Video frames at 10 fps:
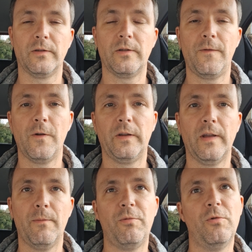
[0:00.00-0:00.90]
So for
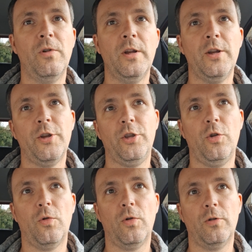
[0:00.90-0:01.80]
example,
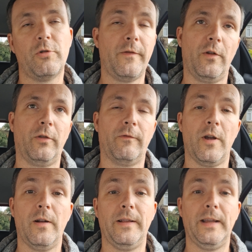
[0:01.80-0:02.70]
you're driving along the
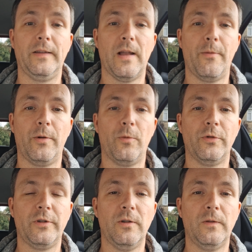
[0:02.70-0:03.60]
road and the examiner
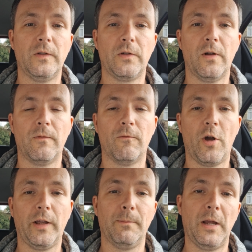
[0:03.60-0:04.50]
wants you to turn
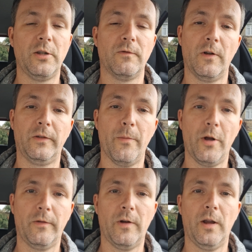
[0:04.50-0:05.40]
right, major road to
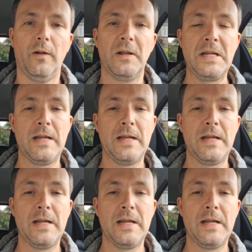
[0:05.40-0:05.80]
minor road,